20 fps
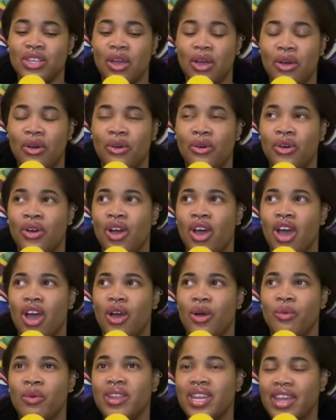
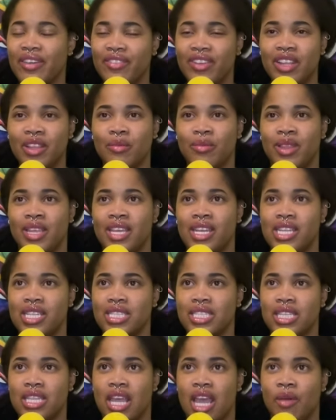So we definitely
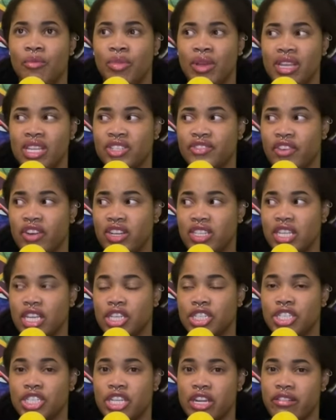played into that. But as
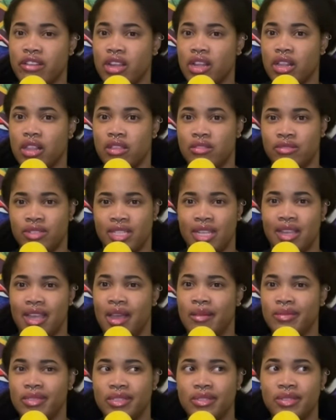far as like sharing
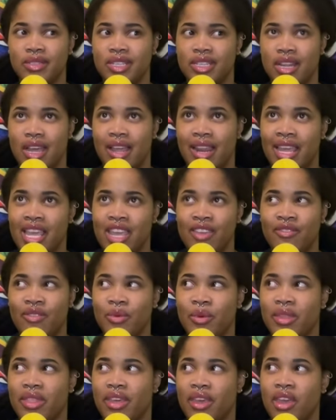clothes, like absolutely not.
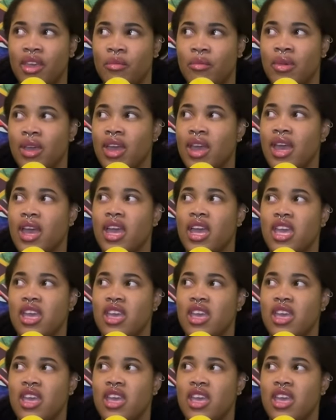Like even with him,